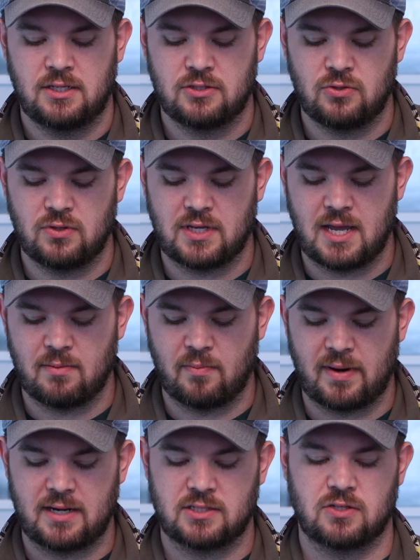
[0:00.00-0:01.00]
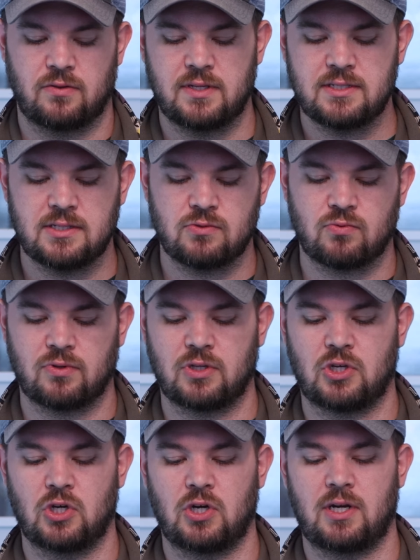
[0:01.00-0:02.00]
to the camera body. So this is really
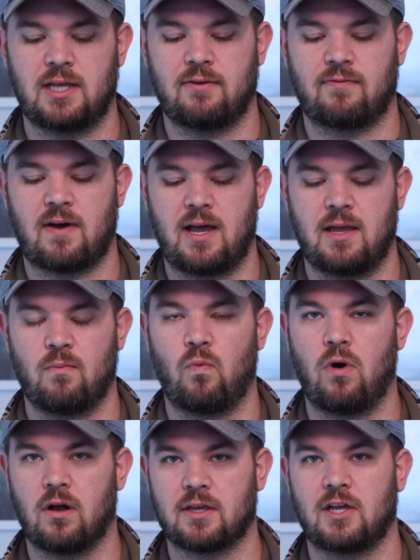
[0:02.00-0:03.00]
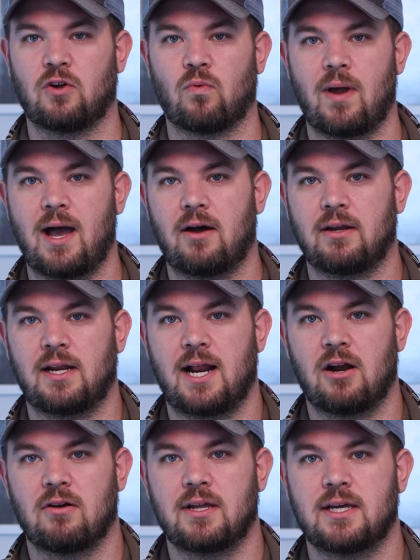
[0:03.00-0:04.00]
good if I am walking around an
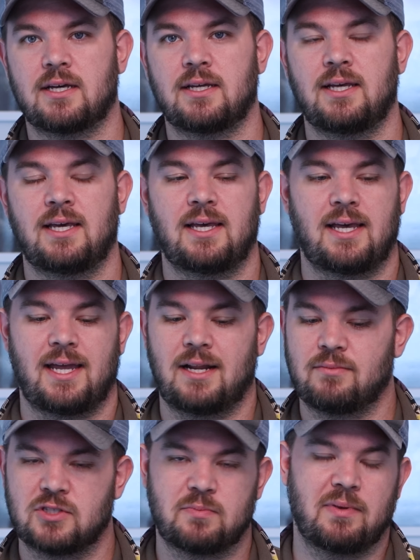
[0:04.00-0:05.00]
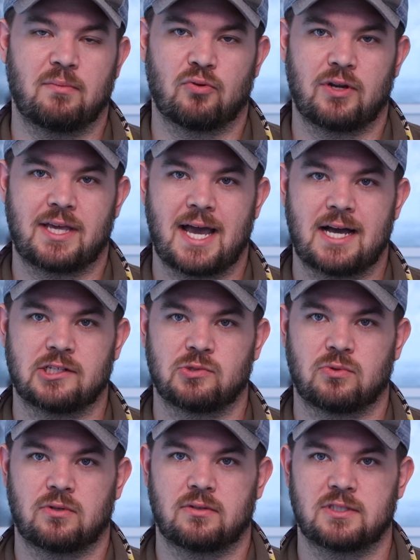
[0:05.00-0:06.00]
area and I'm just being pretty
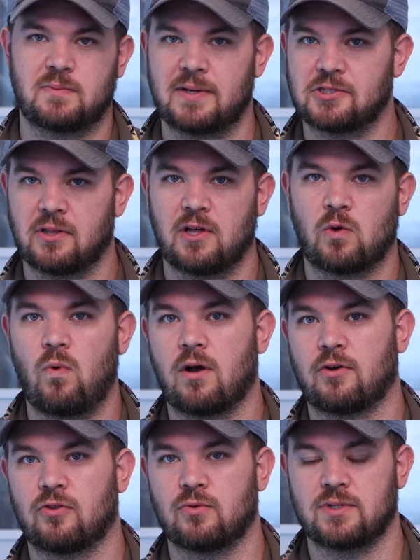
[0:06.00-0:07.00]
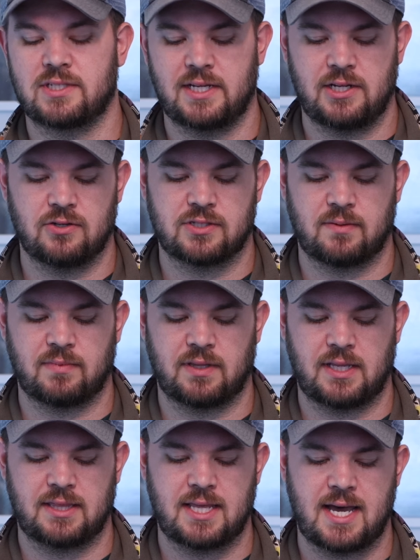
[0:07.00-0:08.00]
casual, especially like walking through a city or something
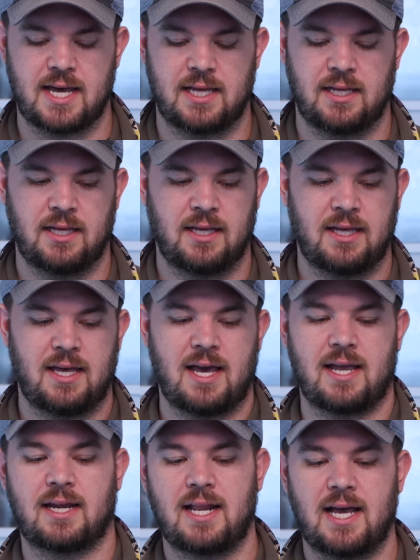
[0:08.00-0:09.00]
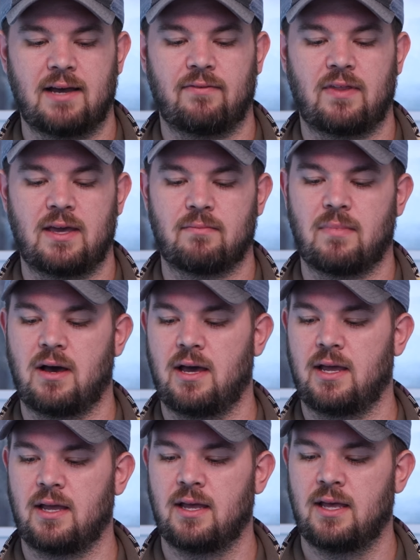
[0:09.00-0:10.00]
like that. I can have like
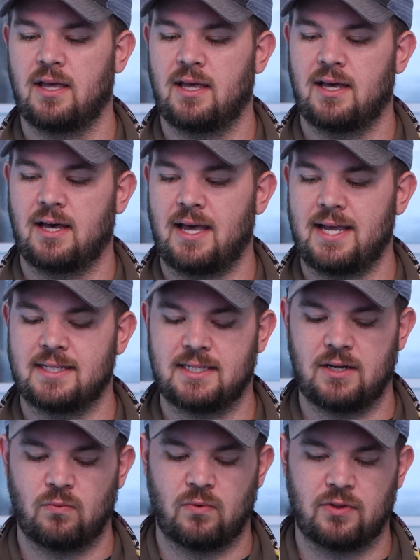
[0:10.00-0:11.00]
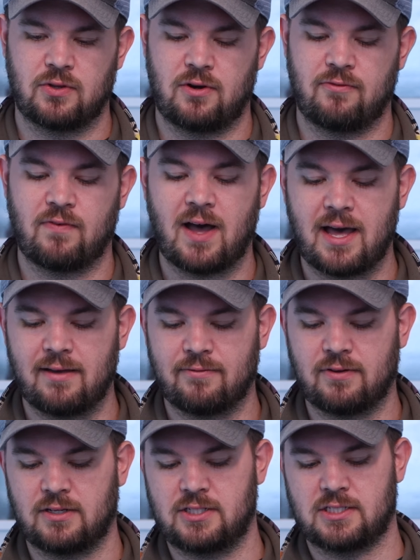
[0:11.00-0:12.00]
my 18 to
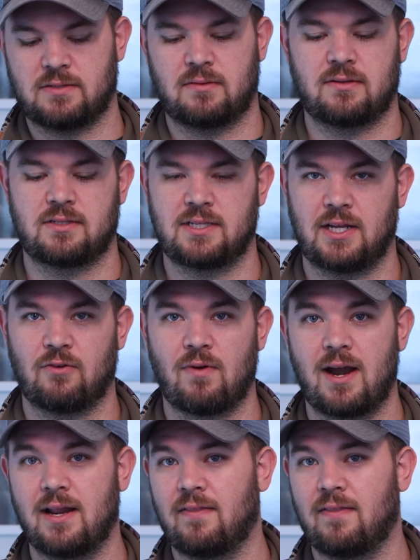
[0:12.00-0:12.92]
135 just sitting right